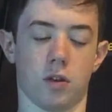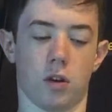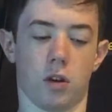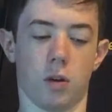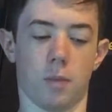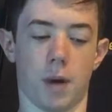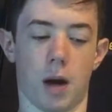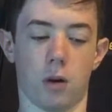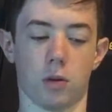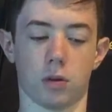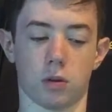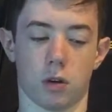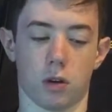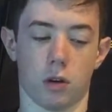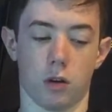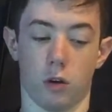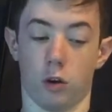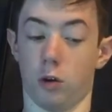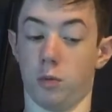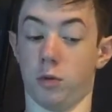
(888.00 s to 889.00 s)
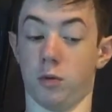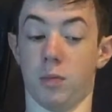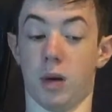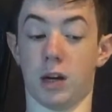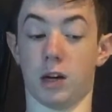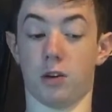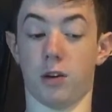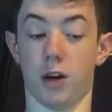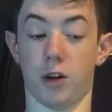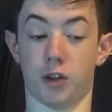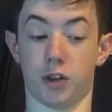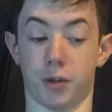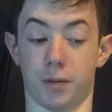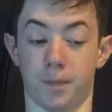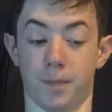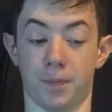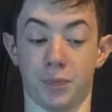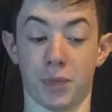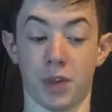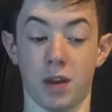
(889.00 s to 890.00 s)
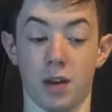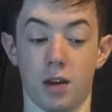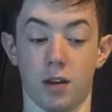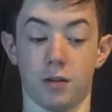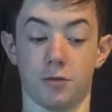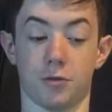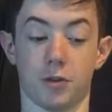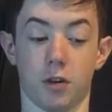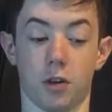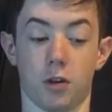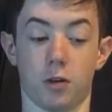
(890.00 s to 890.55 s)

It is all about global migration.